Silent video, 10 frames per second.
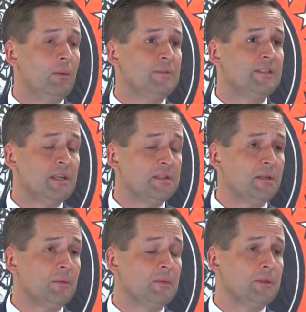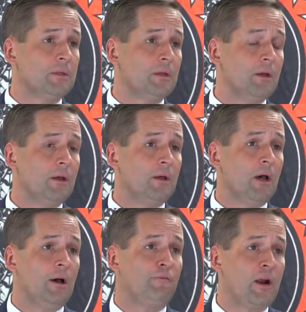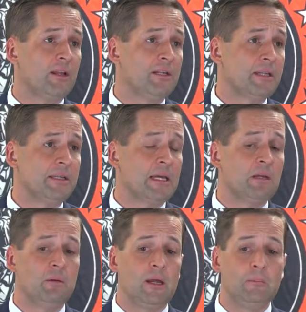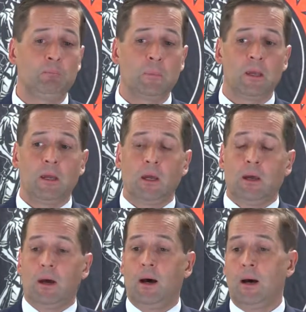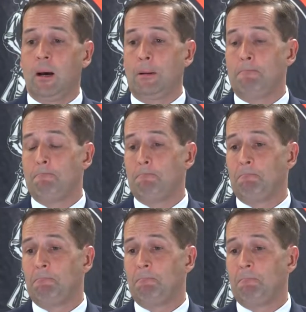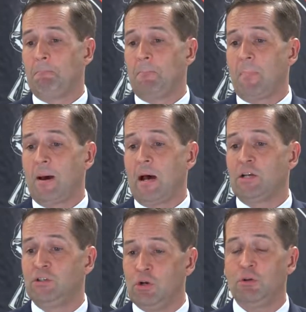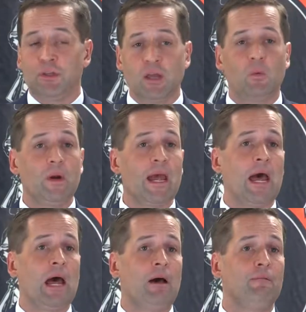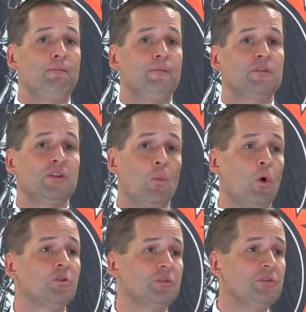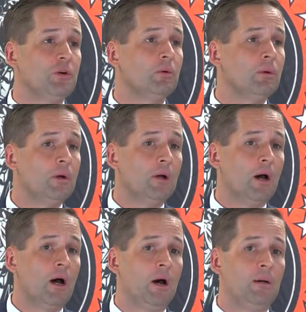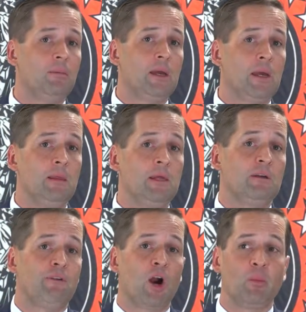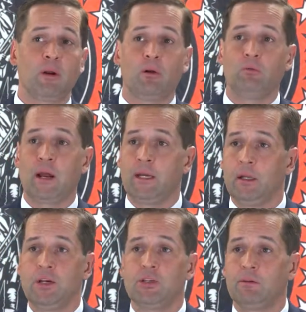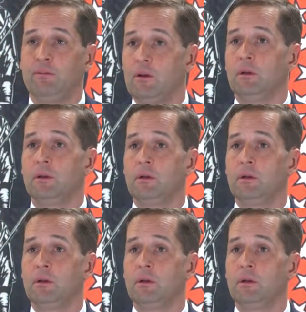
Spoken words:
systems, frankly, that they can be. I do think we have some work to do in the environmental regulation field.